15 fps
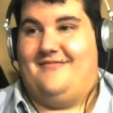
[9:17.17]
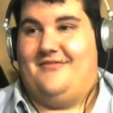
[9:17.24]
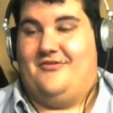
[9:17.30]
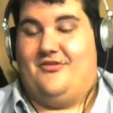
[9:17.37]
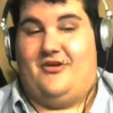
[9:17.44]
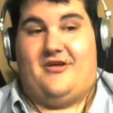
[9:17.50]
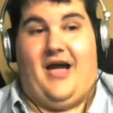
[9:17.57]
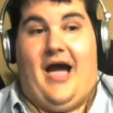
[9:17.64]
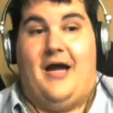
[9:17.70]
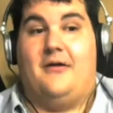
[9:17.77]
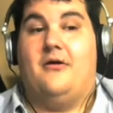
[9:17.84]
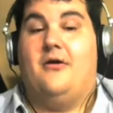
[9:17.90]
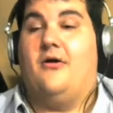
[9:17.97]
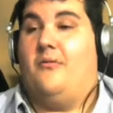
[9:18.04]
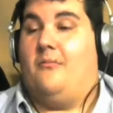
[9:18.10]
yeah. yeah. Like
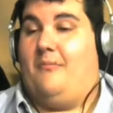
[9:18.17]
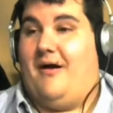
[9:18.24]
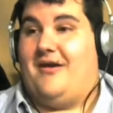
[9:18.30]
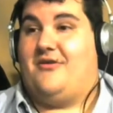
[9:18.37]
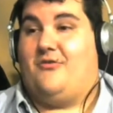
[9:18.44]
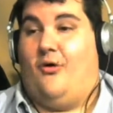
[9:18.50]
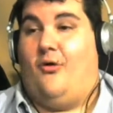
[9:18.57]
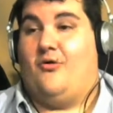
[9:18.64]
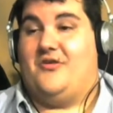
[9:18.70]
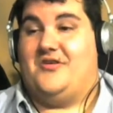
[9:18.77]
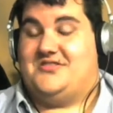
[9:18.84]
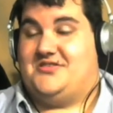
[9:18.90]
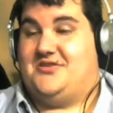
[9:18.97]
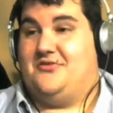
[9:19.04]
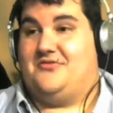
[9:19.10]
I my goal
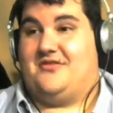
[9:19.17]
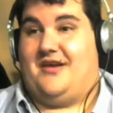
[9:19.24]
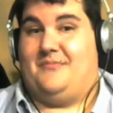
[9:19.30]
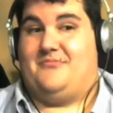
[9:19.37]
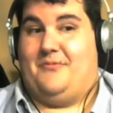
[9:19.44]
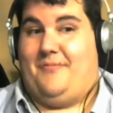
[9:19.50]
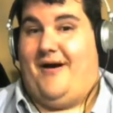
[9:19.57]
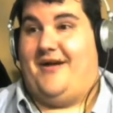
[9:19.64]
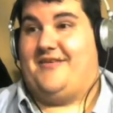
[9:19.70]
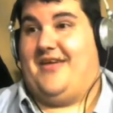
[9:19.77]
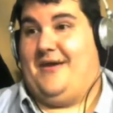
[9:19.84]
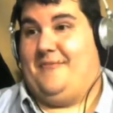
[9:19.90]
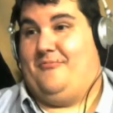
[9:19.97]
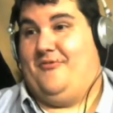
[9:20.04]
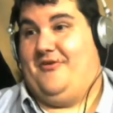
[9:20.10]
is still to come to
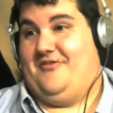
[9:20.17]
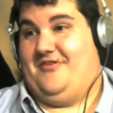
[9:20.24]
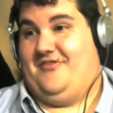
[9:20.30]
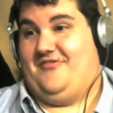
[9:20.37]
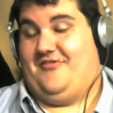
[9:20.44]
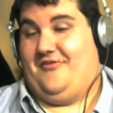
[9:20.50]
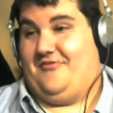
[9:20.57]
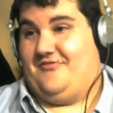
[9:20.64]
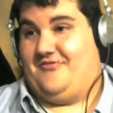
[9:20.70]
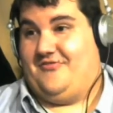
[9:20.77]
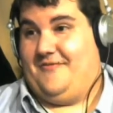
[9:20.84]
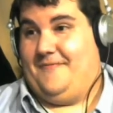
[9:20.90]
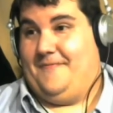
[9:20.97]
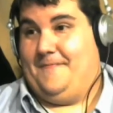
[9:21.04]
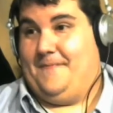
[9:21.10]
PodCamp one of these years.